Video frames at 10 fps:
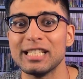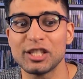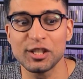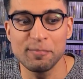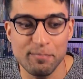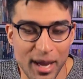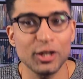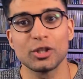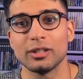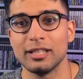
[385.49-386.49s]

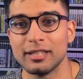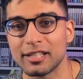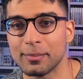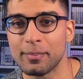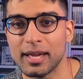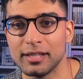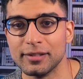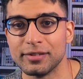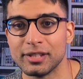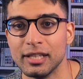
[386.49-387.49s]
especially in the
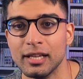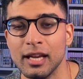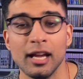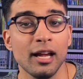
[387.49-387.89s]
competitive scene.